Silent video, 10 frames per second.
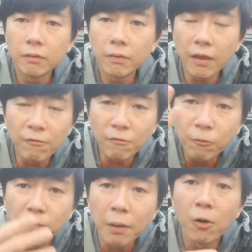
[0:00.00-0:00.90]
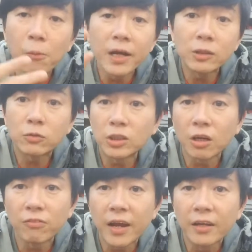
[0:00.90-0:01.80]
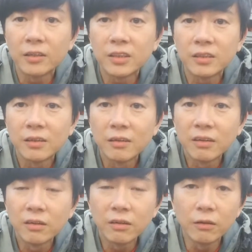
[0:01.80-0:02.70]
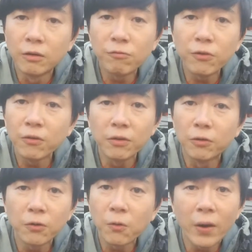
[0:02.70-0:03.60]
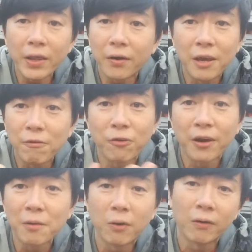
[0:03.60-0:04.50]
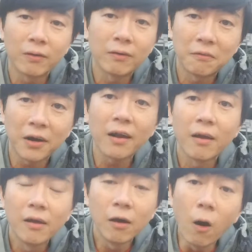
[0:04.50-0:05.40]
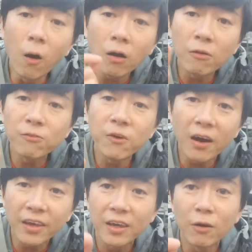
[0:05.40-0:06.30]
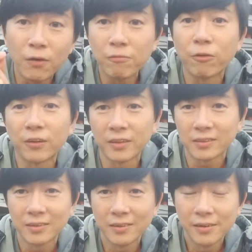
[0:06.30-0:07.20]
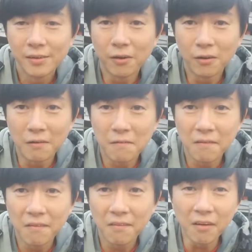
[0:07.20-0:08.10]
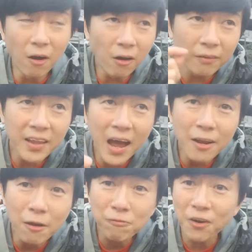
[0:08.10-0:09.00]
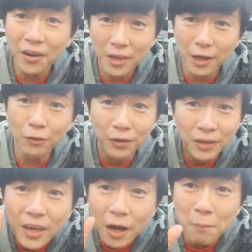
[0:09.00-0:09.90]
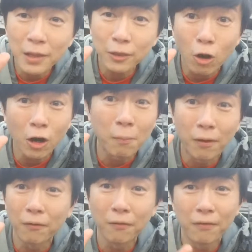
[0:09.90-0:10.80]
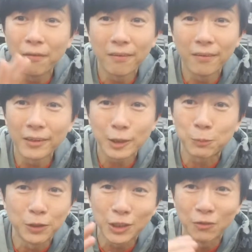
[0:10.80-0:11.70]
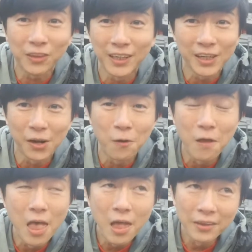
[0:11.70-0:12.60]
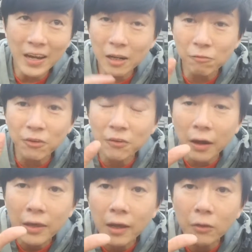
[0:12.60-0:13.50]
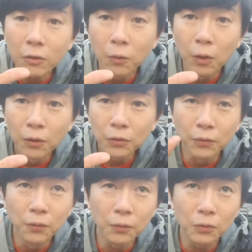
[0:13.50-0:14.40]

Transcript: If the moment I switch off the energy, you don't know what you're here for anymore, right? All of you are here only for this. None of you are here to hear me talk about spiritual things, None of you are here to